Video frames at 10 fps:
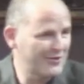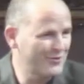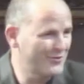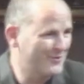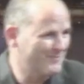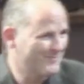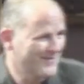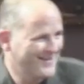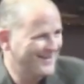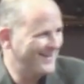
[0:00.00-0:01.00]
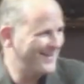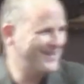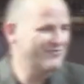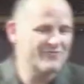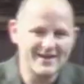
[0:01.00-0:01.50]
through them,
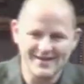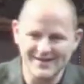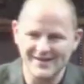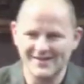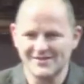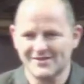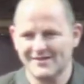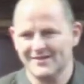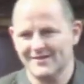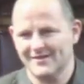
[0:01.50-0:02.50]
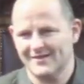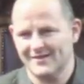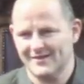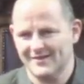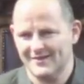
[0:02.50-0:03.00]
he recognized
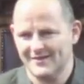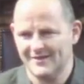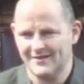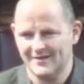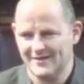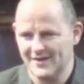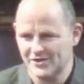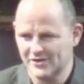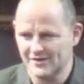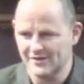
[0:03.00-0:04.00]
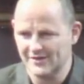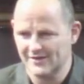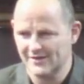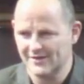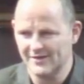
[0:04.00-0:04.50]
that actually
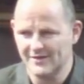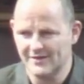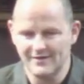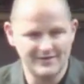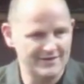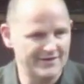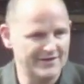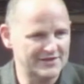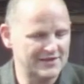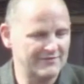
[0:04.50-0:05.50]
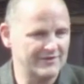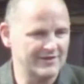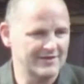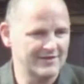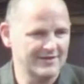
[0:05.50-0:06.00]
he needed a savior
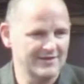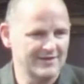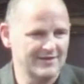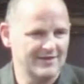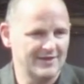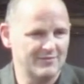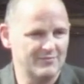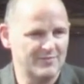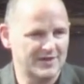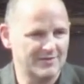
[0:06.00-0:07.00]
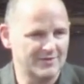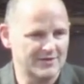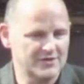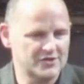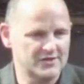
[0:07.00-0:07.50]
and became a
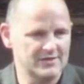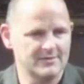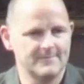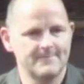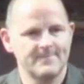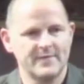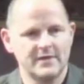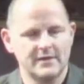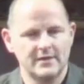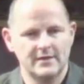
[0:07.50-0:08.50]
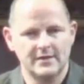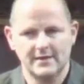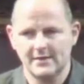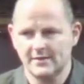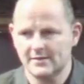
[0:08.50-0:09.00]
Christian.
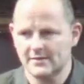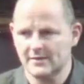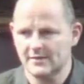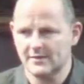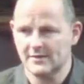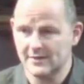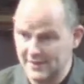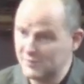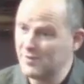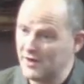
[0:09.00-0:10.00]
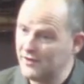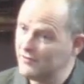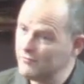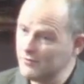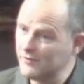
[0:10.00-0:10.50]
And that's part of
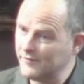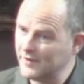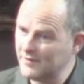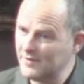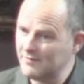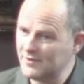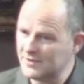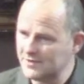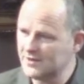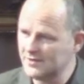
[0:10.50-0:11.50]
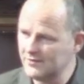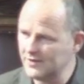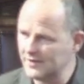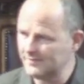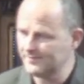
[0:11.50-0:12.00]
the role of the commandments, is to do that.